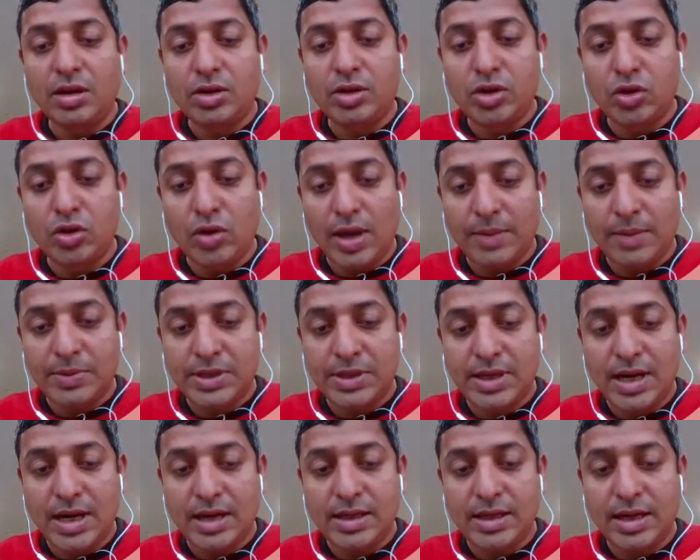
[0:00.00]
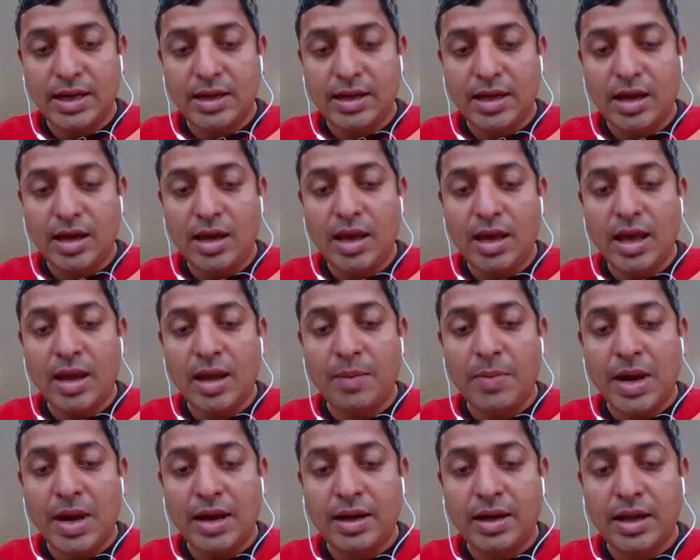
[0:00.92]
to abstract data
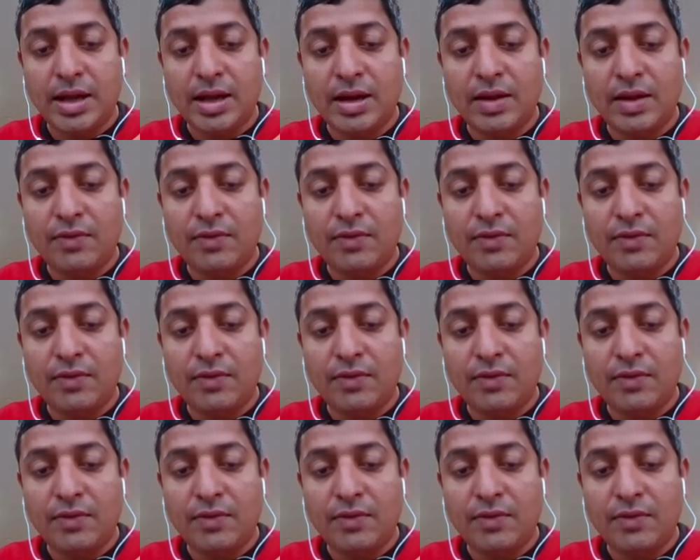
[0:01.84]
and maintain